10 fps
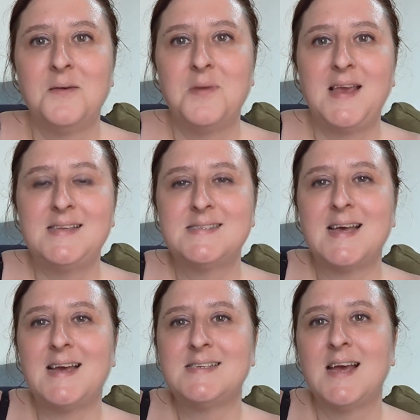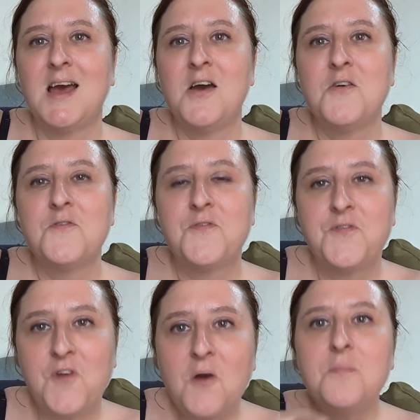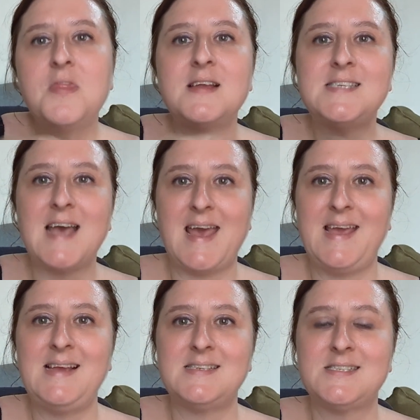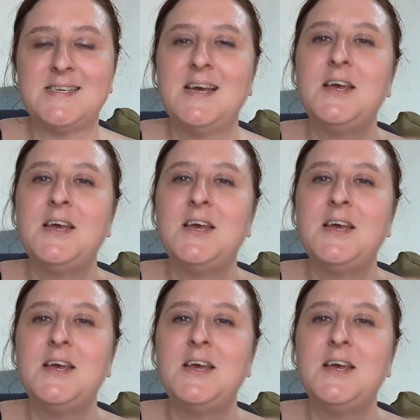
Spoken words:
But he said from the date